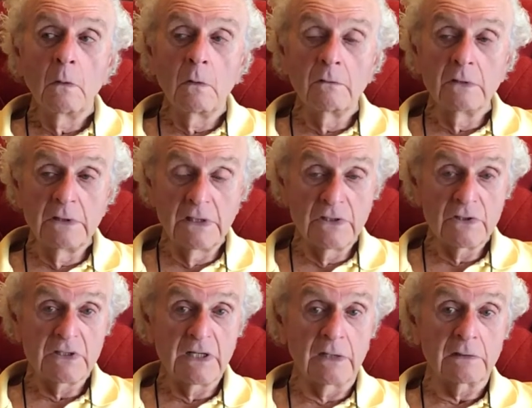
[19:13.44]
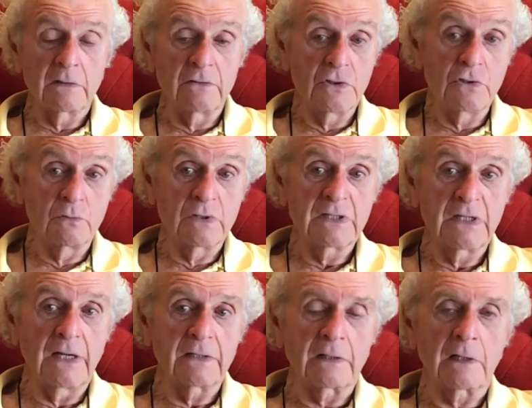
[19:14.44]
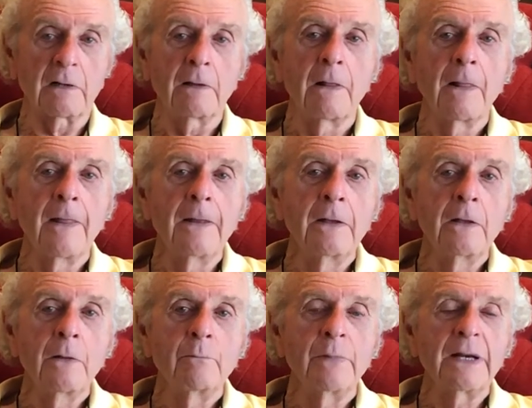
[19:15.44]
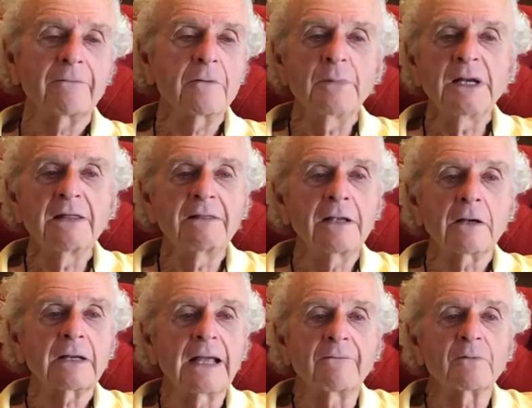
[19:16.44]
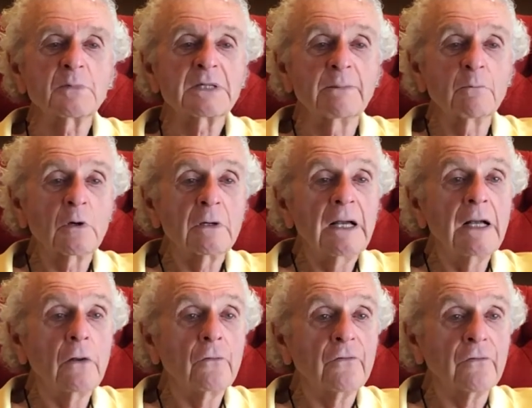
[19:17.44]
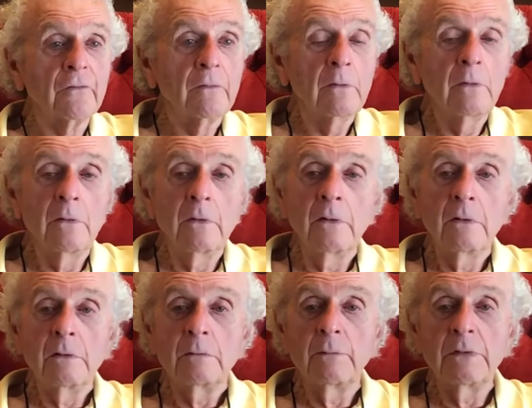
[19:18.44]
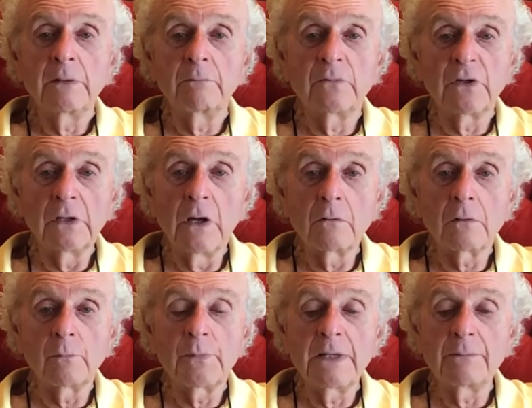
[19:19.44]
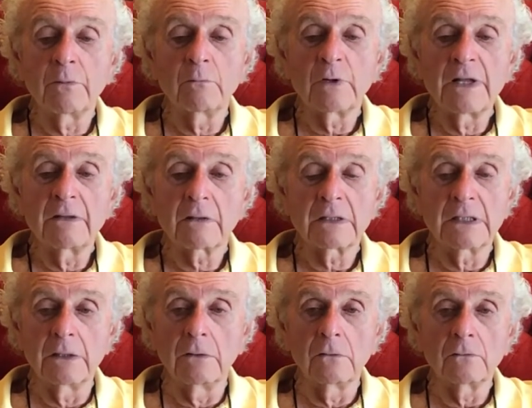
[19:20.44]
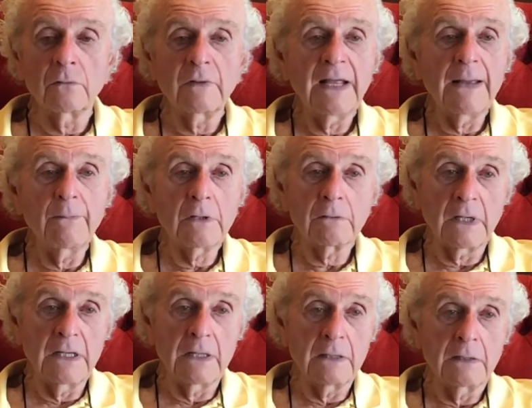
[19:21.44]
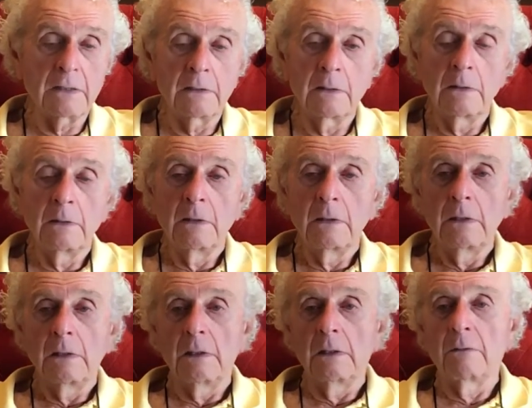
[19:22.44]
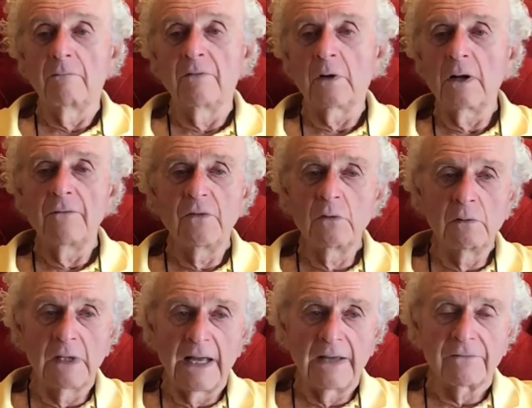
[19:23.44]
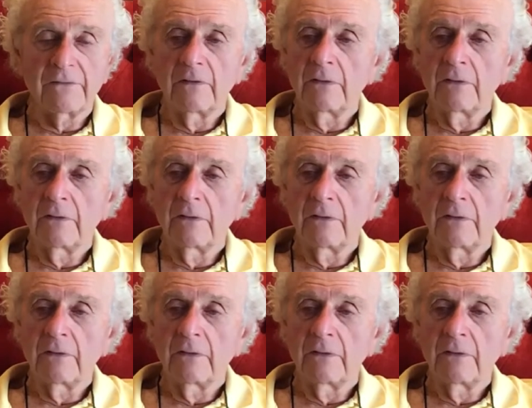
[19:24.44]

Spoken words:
the Yiddish center, the Jewish center, but everybody there came from somewhere else. The local people were either killed or they emigrated. Very few left.